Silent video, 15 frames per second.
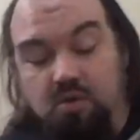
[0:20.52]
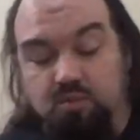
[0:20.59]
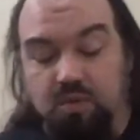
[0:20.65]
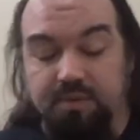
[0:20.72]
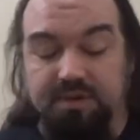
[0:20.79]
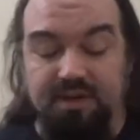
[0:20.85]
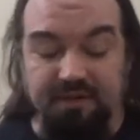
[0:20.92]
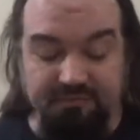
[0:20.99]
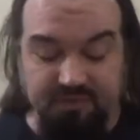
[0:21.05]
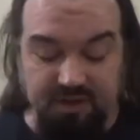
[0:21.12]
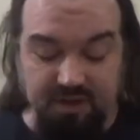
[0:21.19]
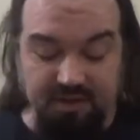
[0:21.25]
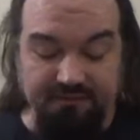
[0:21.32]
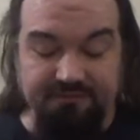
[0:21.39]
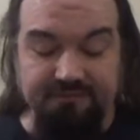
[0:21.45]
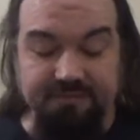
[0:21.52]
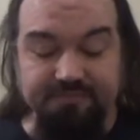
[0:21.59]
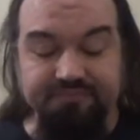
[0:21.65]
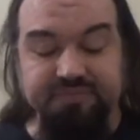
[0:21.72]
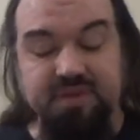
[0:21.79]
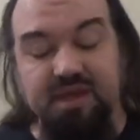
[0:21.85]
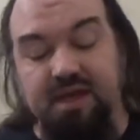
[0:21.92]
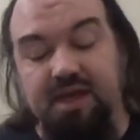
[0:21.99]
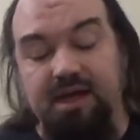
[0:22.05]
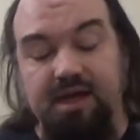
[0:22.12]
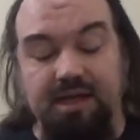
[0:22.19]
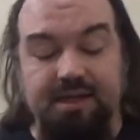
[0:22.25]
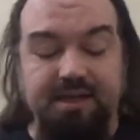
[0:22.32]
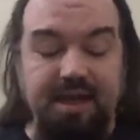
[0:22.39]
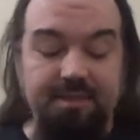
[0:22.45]
Where we left off,
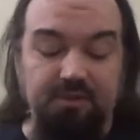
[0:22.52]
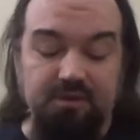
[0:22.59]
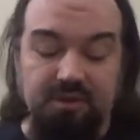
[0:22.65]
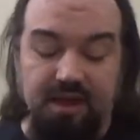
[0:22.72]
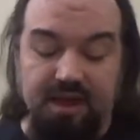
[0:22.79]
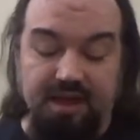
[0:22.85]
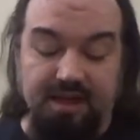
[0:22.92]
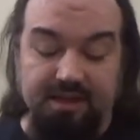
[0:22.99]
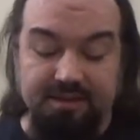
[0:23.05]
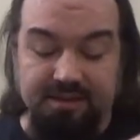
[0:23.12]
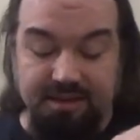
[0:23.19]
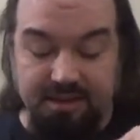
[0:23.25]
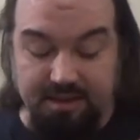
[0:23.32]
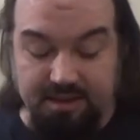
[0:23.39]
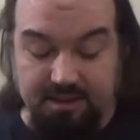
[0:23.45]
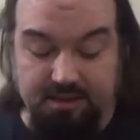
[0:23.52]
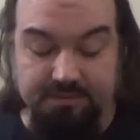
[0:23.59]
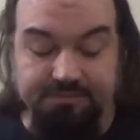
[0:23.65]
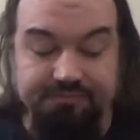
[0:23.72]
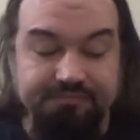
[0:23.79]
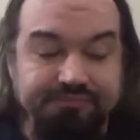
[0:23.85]
Cable had